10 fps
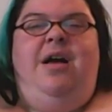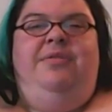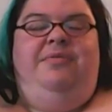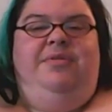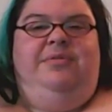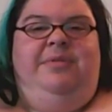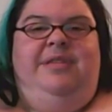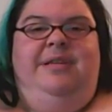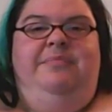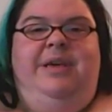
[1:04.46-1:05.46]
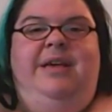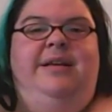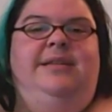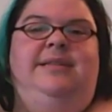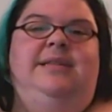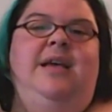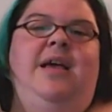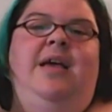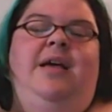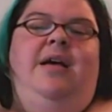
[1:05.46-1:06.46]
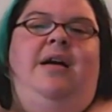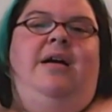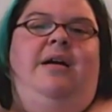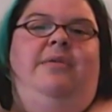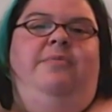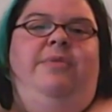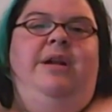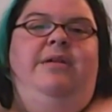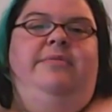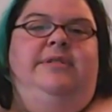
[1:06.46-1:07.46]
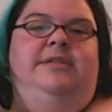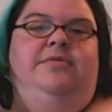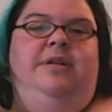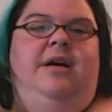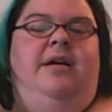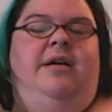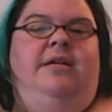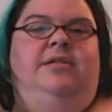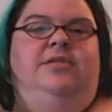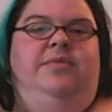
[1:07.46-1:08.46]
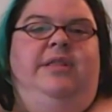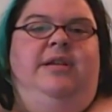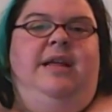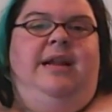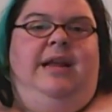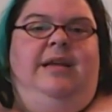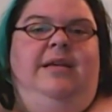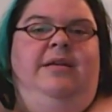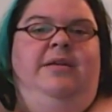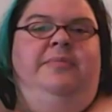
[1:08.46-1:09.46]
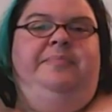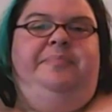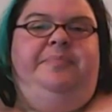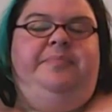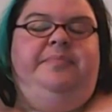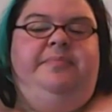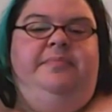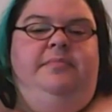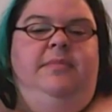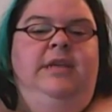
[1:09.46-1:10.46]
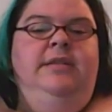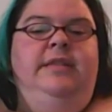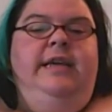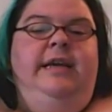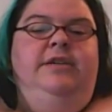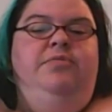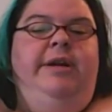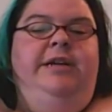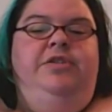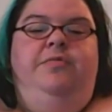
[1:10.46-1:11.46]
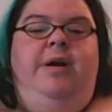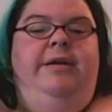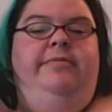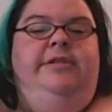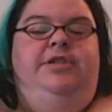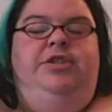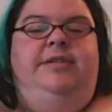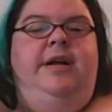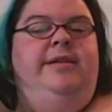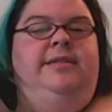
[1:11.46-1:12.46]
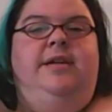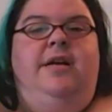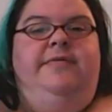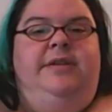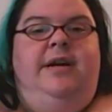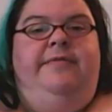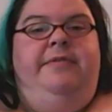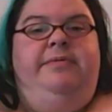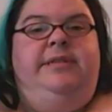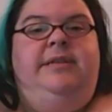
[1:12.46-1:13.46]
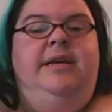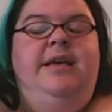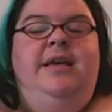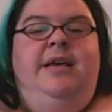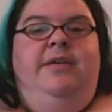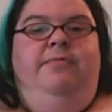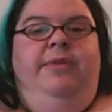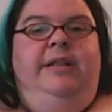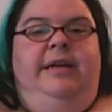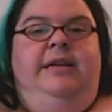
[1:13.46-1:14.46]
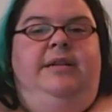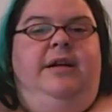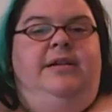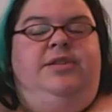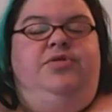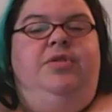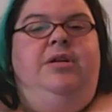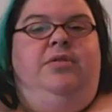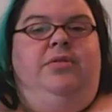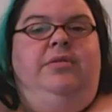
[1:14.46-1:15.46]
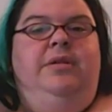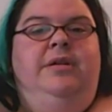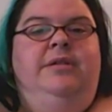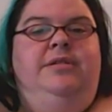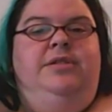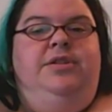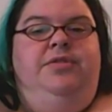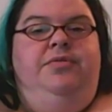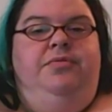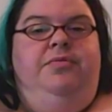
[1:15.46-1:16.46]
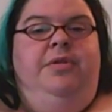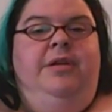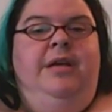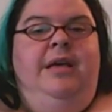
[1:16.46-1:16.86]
Not thrilled with it because when I was doing the knitting, the 22 wire was just not soft enough. It was really a struggle to